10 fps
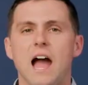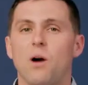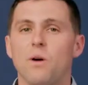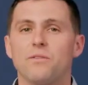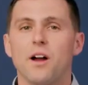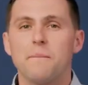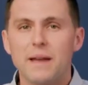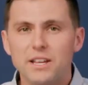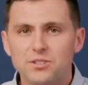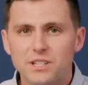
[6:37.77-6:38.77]
However, a
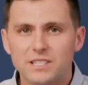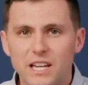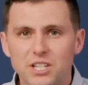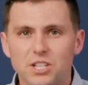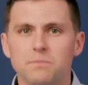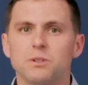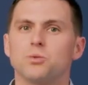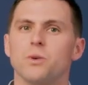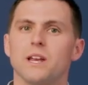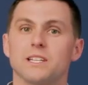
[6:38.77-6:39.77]
major distinction
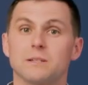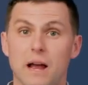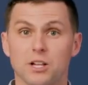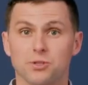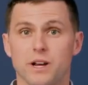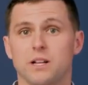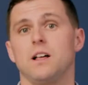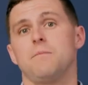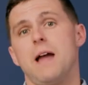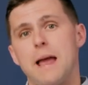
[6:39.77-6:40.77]
between Smile Direct
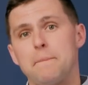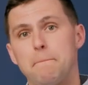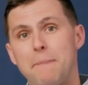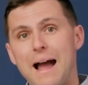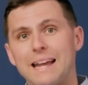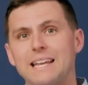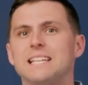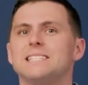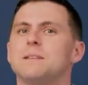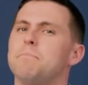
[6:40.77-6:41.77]
Club and byte
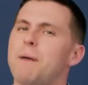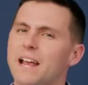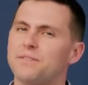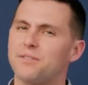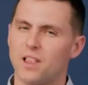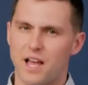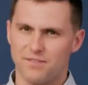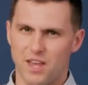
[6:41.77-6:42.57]
is the Byte for Life